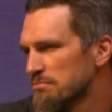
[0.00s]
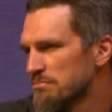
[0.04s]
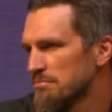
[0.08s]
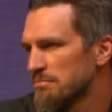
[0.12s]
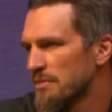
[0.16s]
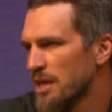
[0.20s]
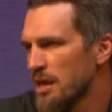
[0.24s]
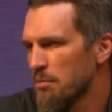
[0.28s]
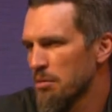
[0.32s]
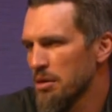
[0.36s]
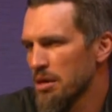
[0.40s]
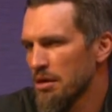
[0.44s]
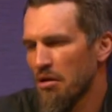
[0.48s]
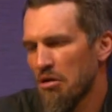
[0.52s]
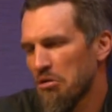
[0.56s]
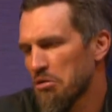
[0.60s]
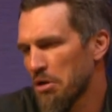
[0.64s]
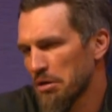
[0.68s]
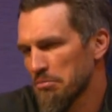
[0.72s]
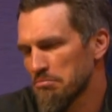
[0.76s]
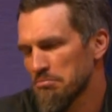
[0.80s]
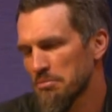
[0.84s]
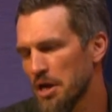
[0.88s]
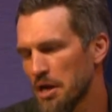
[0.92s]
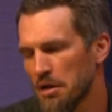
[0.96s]
Maybe? Okay.
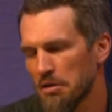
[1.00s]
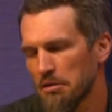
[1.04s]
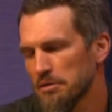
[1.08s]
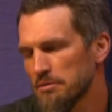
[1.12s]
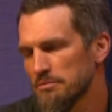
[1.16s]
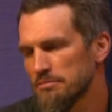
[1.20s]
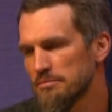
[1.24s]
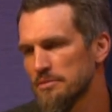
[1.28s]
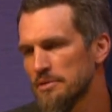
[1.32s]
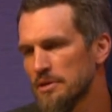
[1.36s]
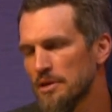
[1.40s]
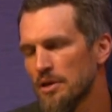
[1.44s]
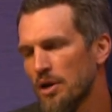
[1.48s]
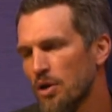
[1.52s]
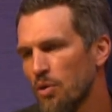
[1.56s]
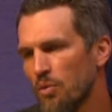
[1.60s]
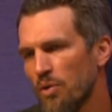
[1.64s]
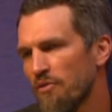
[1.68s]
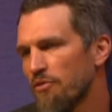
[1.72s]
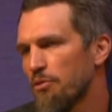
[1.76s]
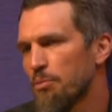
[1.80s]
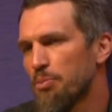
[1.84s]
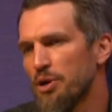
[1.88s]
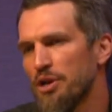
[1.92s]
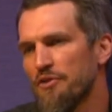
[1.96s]
All right. We
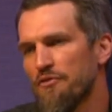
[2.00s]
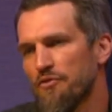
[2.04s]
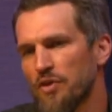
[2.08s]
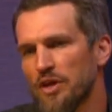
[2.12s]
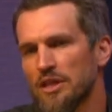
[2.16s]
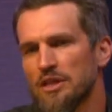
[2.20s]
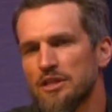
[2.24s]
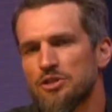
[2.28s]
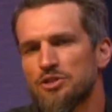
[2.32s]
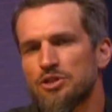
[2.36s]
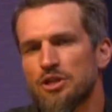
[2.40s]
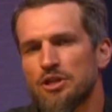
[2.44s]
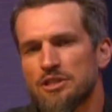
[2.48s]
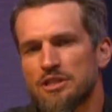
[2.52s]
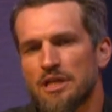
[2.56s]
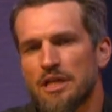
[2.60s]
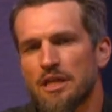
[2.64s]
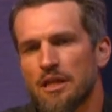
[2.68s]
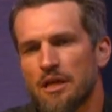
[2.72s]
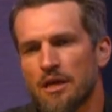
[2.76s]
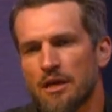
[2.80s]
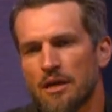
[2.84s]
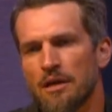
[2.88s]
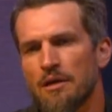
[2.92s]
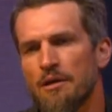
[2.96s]
have a pretty friendly church, I
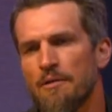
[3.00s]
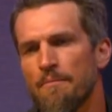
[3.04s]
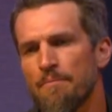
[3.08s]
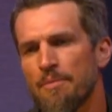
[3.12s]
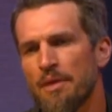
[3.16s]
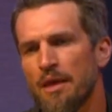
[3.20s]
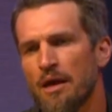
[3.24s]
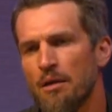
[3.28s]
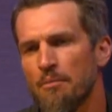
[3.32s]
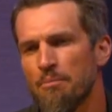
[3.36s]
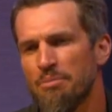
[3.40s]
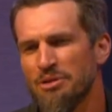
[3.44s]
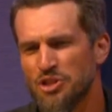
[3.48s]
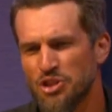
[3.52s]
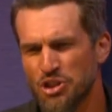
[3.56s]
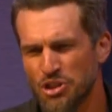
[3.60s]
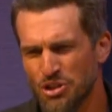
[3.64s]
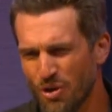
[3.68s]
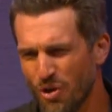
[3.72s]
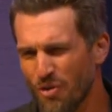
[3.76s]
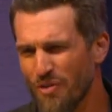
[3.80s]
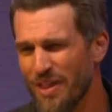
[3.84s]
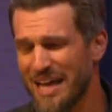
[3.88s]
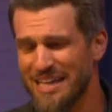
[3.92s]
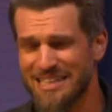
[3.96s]
think. But you
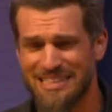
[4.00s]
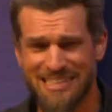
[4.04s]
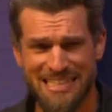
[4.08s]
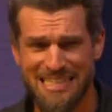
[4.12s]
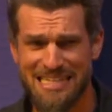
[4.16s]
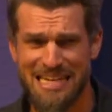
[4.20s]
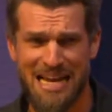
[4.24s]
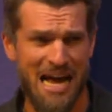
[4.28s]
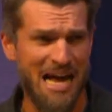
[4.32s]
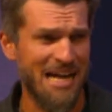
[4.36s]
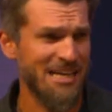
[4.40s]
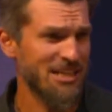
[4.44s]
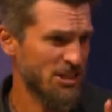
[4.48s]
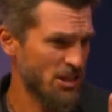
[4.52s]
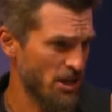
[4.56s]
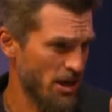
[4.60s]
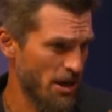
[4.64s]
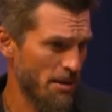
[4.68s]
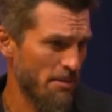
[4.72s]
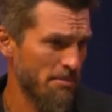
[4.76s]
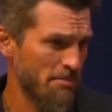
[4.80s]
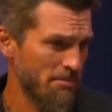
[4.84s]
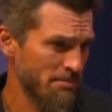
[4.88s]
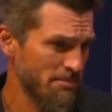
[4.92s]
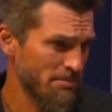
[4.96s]
know, that did not
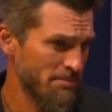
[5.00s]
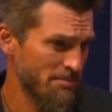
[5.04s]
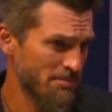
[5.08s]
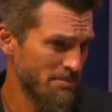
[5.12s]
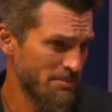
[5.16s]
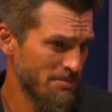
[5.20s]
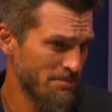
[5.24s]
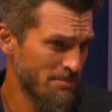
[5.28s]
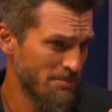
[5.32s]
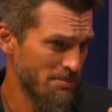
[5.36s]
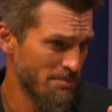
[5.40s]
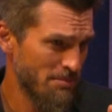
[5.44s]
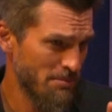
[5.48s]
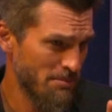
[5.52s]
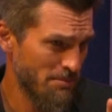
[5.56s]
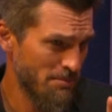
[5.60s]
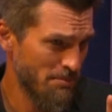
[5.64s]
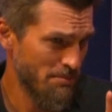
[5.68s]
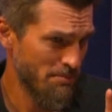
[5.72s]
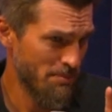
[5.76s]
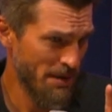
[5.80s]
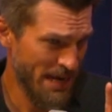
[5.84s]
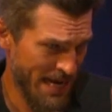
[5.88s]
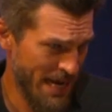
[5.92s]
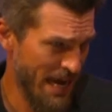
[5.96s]
come
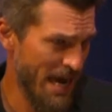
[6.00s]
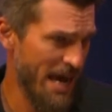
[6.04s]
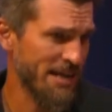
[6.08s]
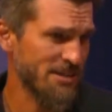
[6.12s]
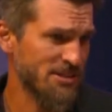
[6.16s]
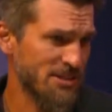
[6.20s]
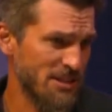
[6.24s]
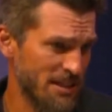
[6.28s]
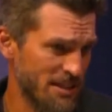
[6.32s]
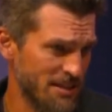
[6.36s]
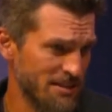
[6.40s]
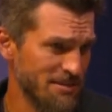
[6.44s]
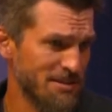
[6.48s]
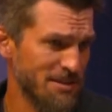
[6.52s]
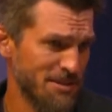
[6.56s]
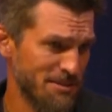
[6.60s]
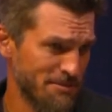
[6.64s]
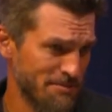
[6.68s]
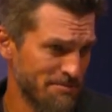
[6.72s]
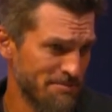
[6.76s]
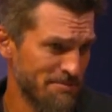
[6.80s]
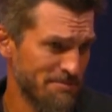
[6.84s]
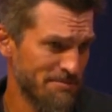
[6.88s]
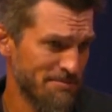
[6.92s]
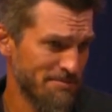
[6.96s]
by accident.
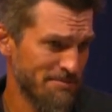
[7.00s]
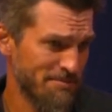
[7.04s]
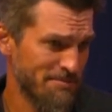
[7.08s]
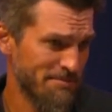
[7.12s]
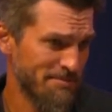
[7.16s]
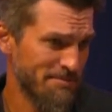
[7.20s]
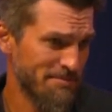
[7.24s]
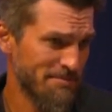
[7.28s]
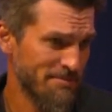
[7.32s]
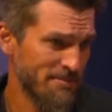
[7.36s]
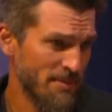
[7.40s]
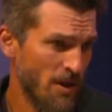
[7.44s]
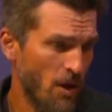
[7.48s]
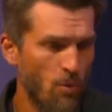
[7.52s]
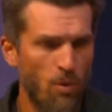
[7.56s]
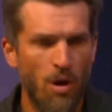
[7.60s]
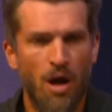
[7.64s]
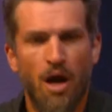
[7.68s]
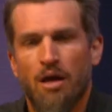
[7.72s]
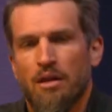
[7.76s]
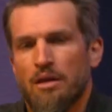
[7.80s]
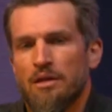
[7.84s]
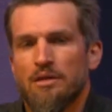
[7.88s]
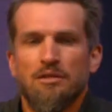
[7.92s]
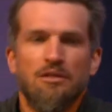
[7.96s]

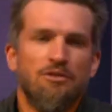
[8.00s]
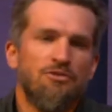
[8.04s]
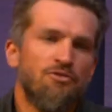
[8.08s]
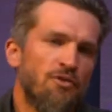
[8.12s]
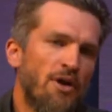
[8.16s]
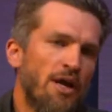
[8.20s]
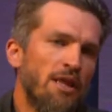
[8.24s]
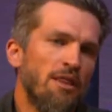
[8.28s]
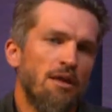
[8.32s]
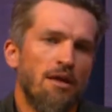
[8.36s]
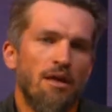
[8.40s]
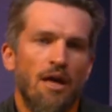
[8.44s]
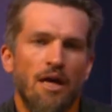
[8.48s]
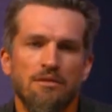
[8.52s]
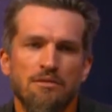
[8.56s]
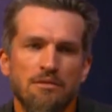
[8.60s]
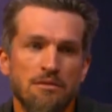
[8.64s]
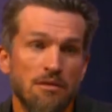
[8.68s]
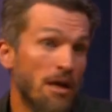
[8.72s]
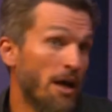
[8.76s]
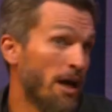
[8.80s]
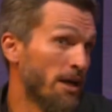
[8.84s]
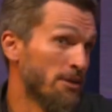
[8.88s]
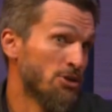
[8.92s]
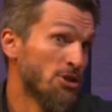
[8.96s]
Wow, they're just friendly.
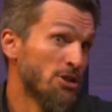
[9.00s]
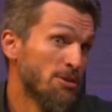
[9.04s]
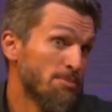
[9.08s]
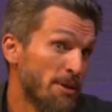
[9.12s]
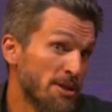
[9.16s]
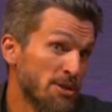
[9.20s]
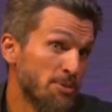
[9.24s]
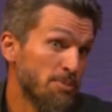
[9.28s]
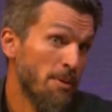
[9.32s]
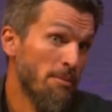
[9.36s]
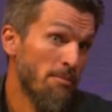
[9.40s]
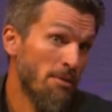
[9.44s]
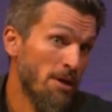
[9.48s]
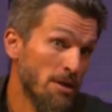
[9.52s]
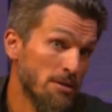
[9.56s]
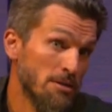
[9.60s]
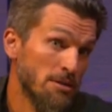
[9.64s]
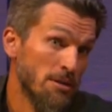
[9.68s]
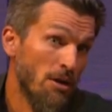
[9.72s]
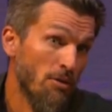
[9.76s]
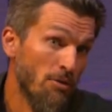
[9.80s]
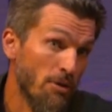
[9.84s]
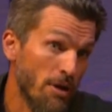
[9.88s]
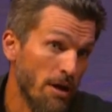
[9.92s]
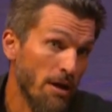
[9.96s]
That just must be
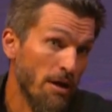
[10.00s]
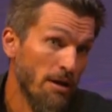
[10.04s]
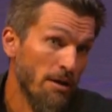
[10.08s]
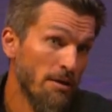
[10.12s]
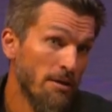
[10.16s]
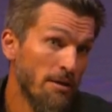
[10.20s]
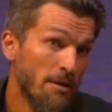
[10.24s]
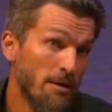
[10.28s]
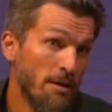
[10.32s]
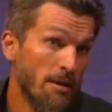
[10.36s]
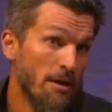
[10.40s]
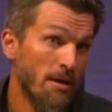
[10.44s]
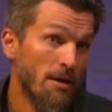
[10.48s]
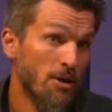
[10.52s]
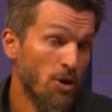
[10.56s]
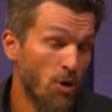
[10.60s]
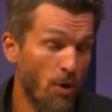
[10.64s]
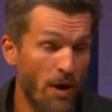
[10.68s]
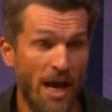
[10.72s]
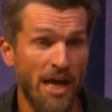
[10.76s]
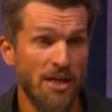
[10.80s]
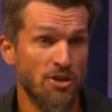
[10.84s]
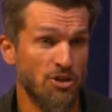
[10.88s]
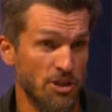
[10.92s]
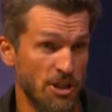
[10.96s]
Minnesota. No,
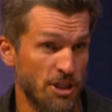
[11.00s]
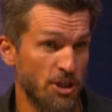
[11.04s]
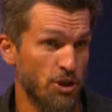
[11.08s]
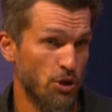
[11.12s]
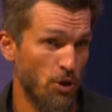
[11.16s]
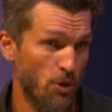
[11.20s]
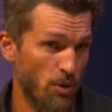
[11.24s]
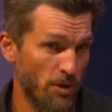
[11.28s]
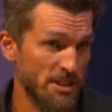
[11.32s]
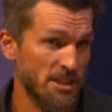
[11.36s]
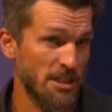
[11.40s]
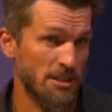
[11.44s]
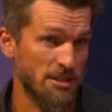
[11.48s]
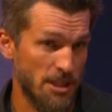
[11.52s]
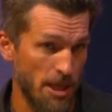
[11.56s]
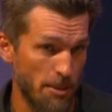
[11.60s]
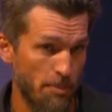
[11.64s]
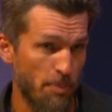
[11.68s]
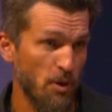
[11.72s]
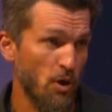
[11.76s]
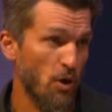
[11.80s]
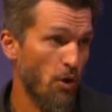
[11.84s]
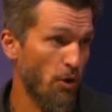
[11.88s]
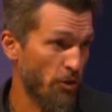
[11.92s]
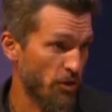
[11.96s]
actually, you know what the
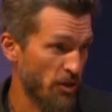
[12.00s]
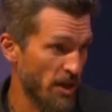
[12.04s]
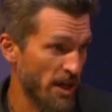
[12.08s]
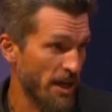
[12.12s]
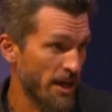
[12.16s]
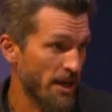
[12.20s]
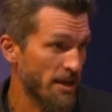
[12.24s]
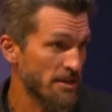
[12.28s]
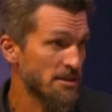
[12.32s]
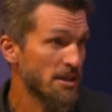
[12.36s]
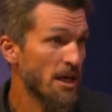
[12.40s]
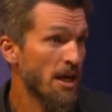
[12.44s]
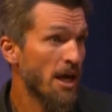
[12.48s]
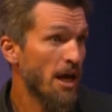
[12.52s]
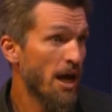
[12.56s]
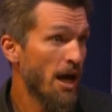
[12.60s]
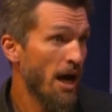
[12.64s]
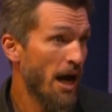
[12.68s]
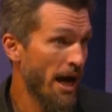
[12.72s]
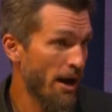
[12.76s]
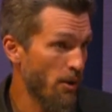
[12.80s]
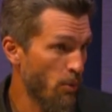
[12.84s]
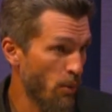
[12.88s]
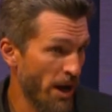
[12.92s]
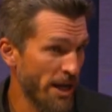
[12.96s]
typical thing is?
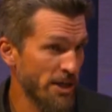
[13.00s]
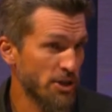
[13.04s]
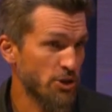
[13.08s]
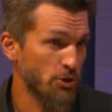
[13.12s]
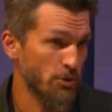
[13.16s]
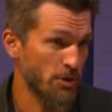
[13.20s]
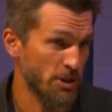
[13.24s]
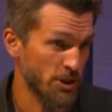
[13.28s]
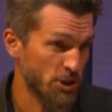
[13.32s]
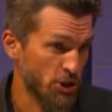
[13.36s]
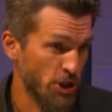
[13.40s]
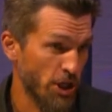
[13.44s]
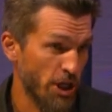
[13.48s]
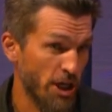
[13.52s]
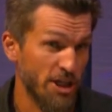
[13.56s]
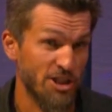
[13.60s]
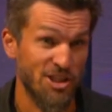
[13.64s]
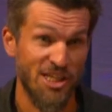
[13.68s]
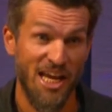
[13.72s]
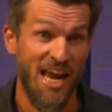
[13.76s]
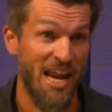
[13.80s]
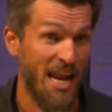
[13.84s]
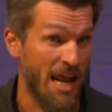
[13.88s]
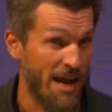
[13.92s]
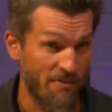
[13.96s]
I went to a church
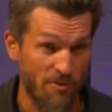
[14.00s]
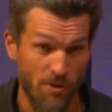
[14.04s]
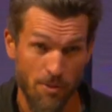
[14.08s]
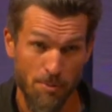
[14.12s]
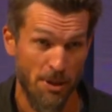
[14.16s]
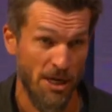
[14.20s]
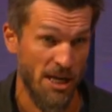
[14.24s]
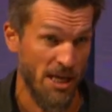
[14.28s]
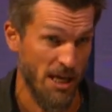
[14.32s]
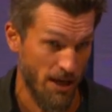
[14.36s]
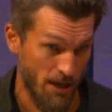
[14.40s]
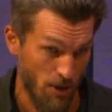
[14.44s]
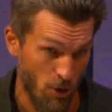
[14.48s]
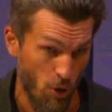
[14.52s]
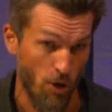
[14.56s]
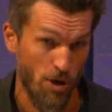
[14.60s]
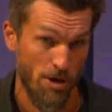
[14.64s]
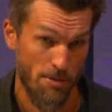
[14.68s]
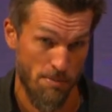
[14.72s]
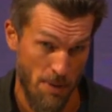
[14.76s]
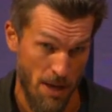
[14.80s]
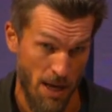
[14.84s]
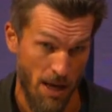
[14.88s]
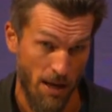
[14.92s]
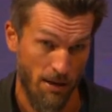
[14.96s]
and everybody
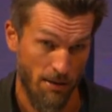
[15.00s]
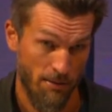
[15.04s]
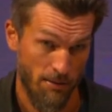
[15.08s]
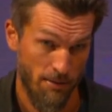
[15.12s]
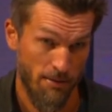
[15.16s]
ignored me.